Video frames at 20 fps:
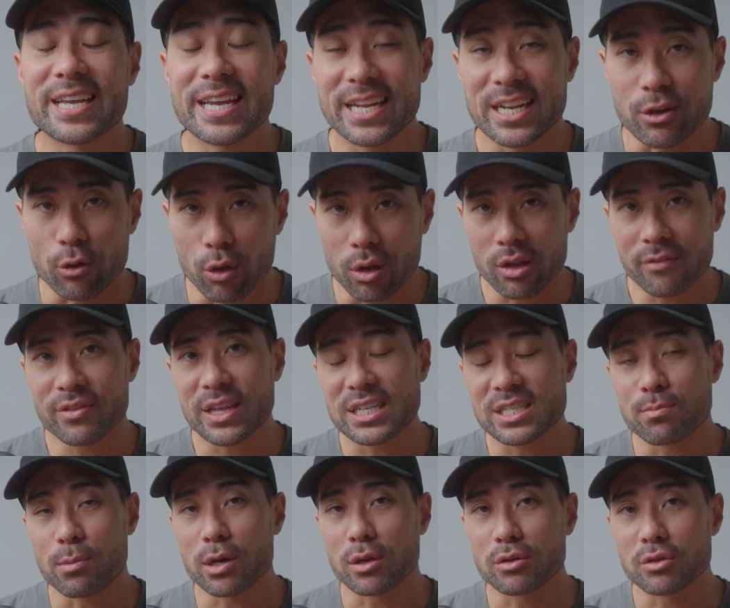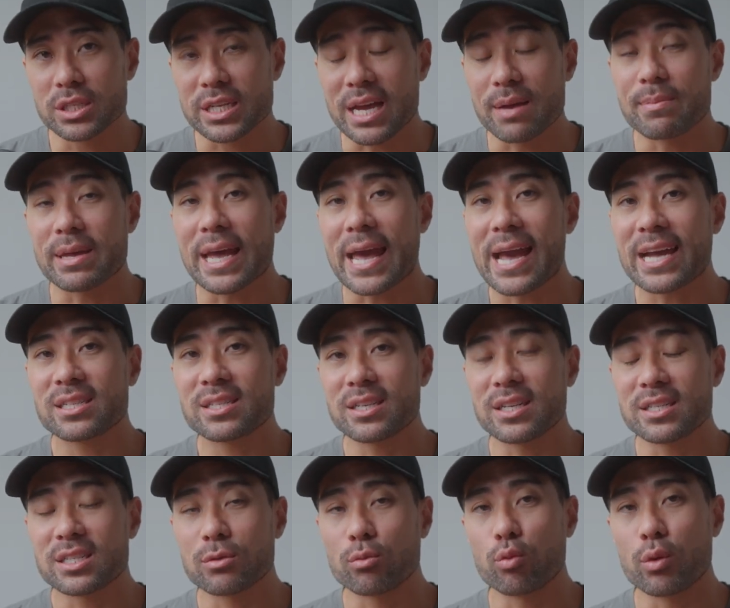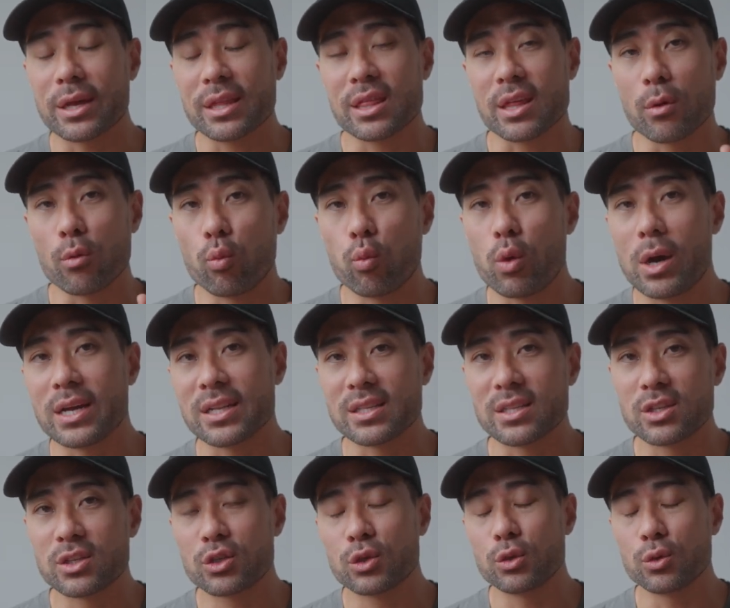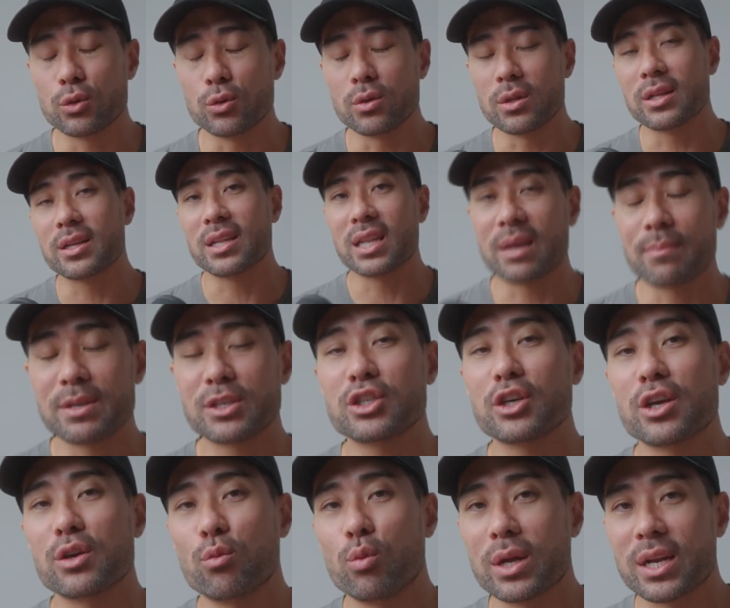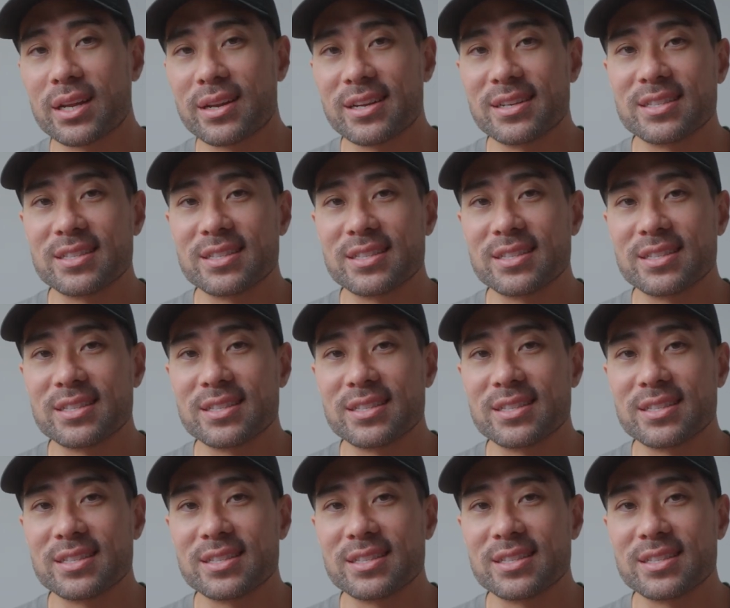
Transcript: Again, all of these models can be accessed with one tool. Let me show you what it